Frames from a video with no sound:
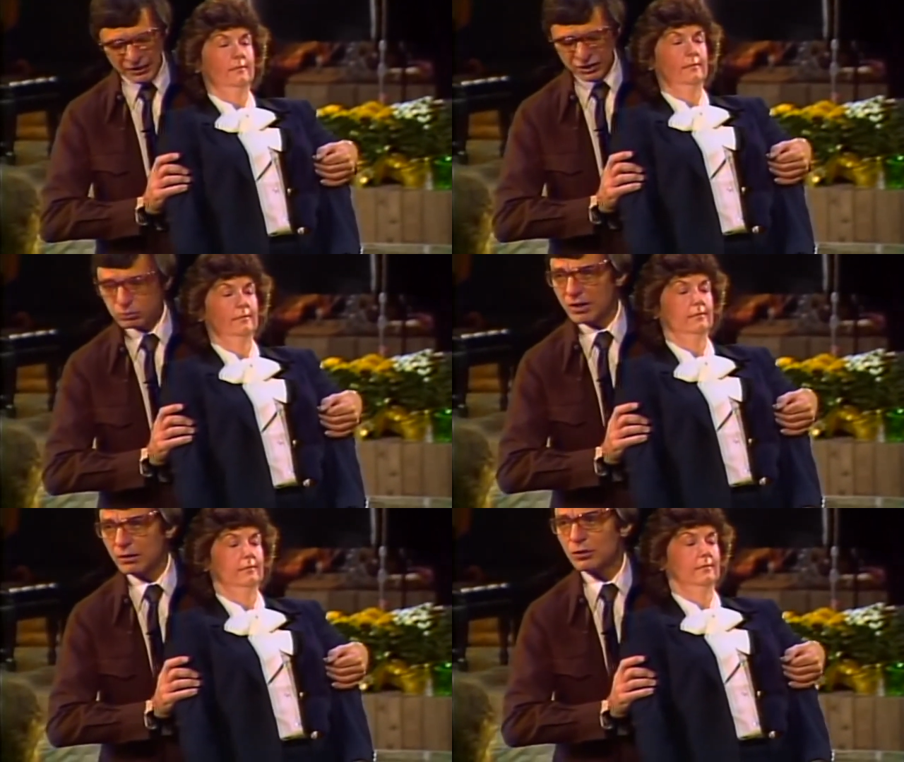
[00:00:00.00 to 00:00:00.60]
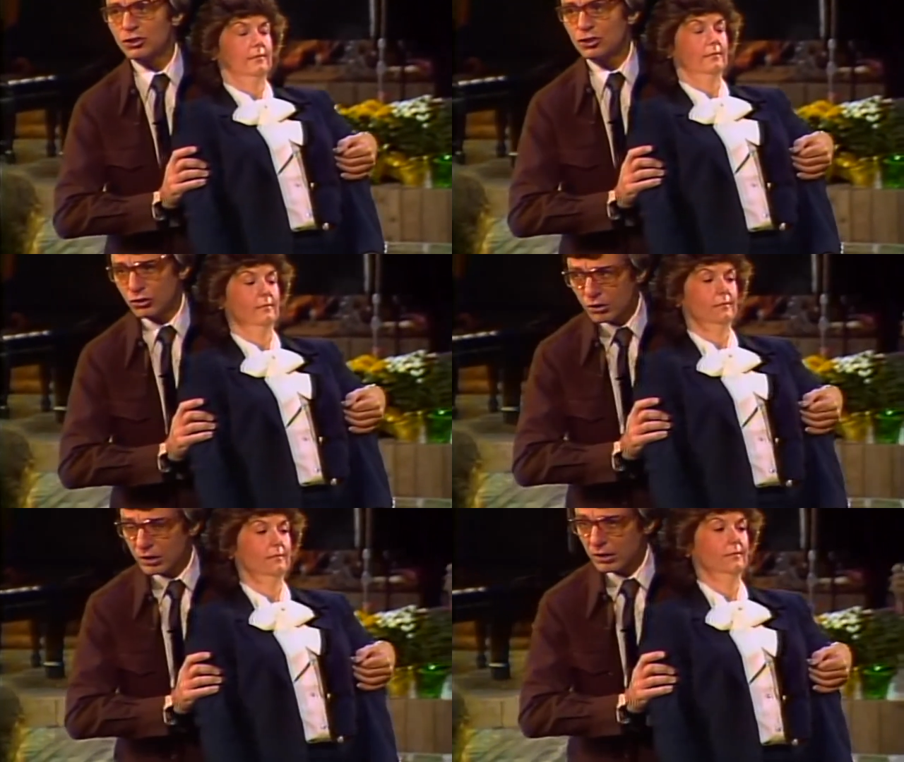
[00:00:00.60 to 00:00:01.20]
Speaker 1: I just want to
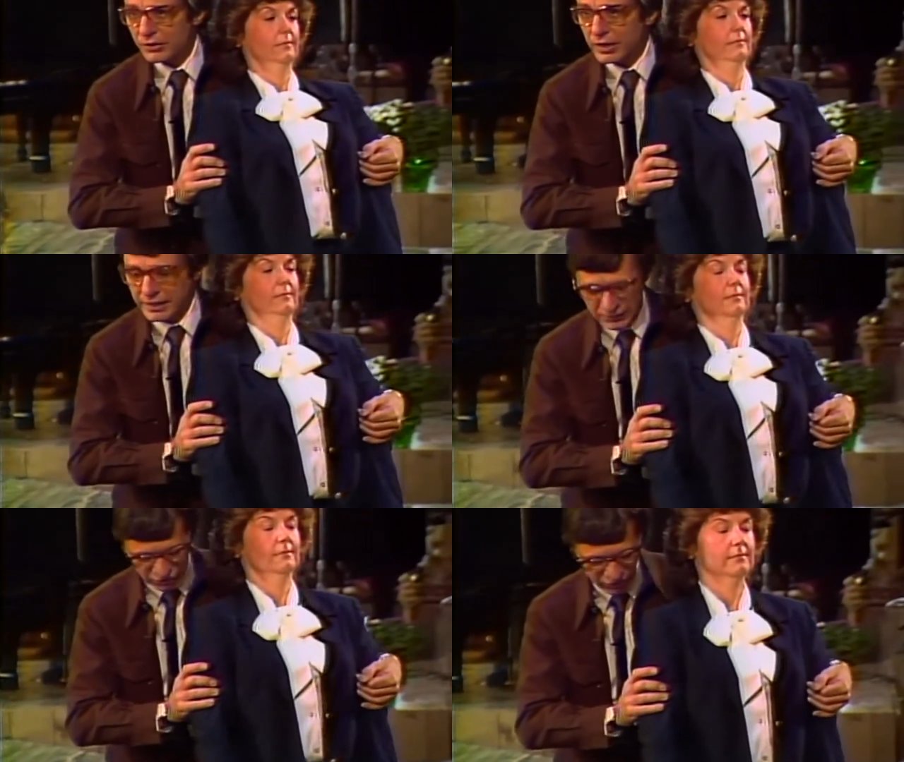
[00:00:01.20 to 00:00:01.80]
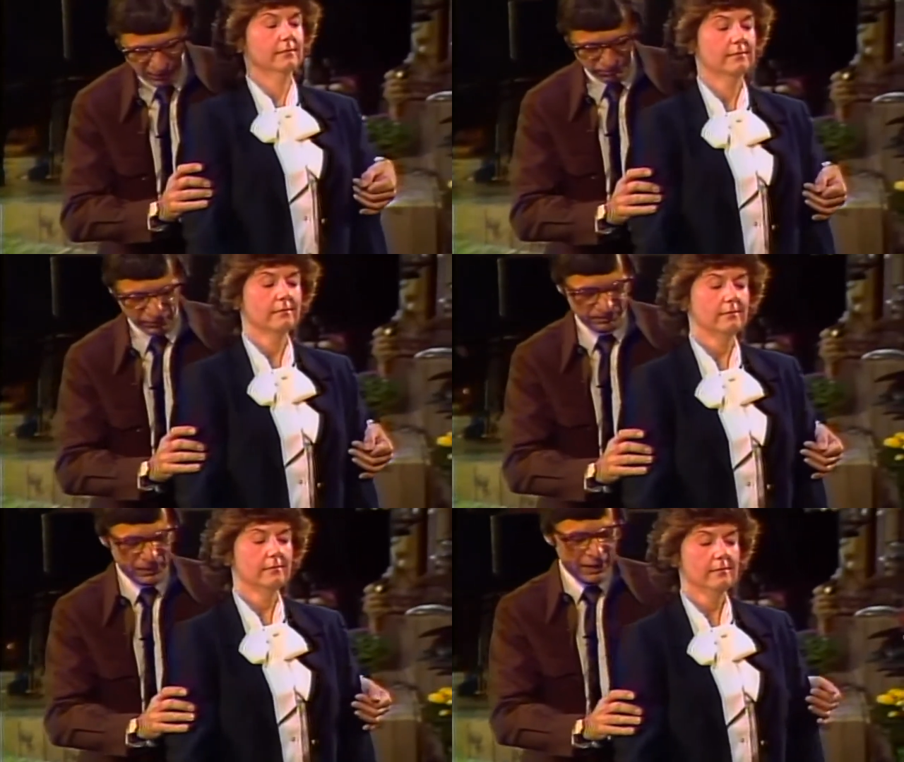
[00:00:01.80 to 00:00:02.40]
assure her that I can stop
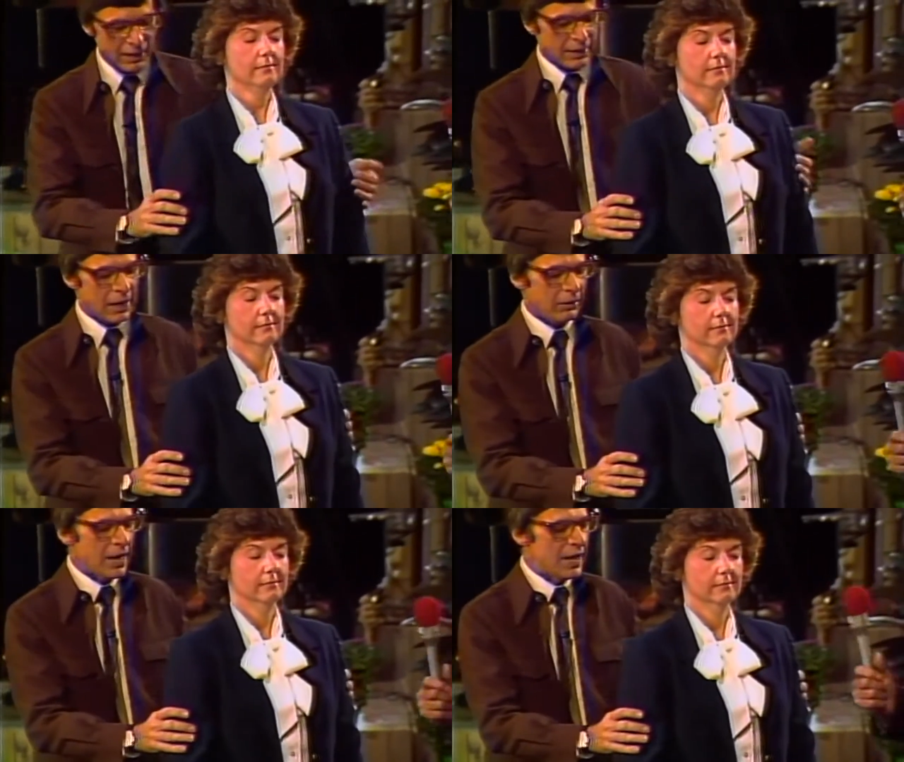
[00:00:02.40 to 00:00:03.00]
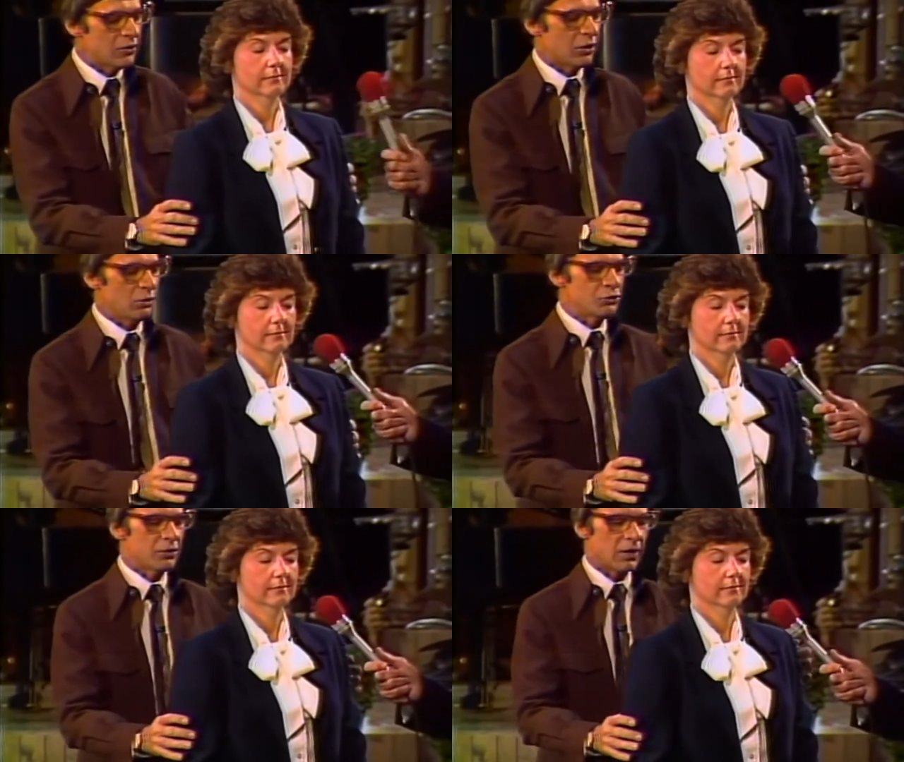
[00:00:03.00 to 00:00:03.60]
her. Now, Ann,
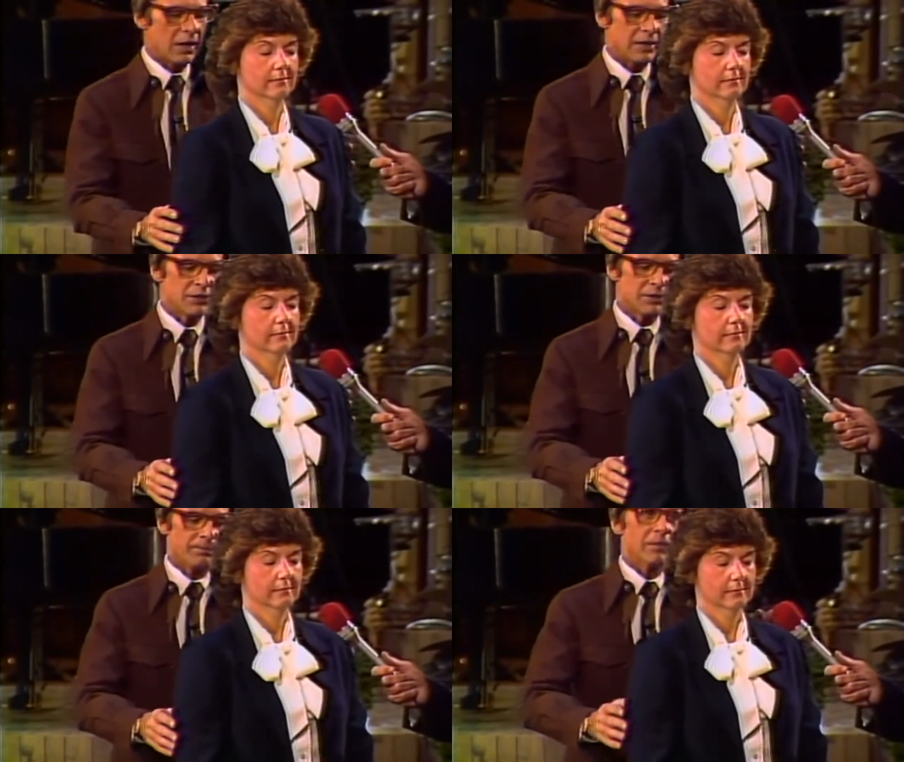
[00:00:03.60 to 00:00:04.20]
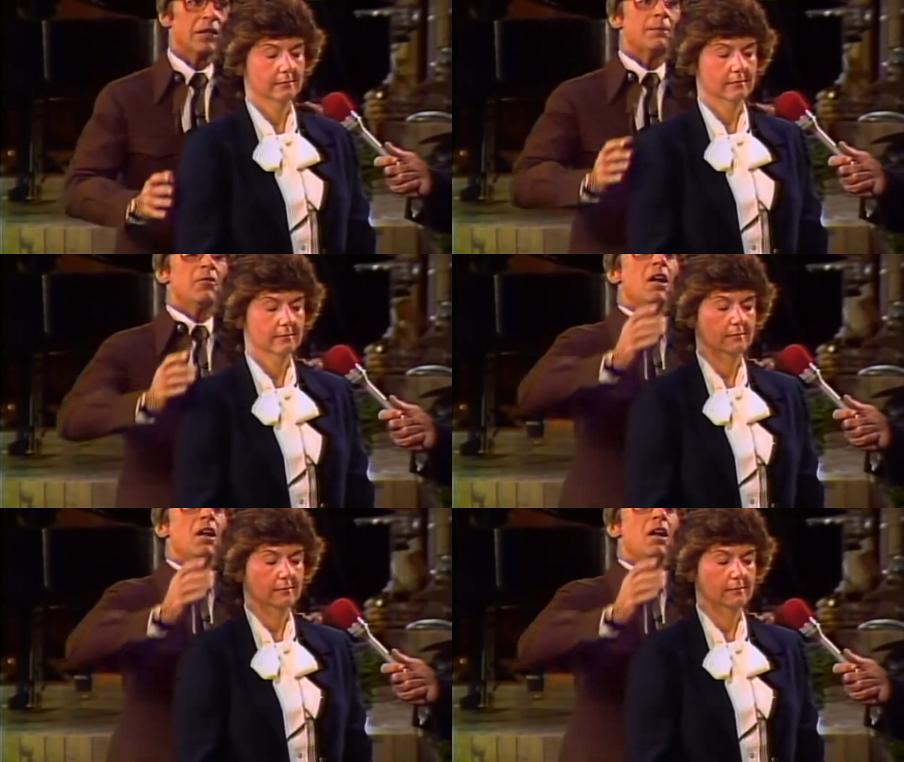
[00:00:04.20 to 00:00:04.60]
close your eyes. Keep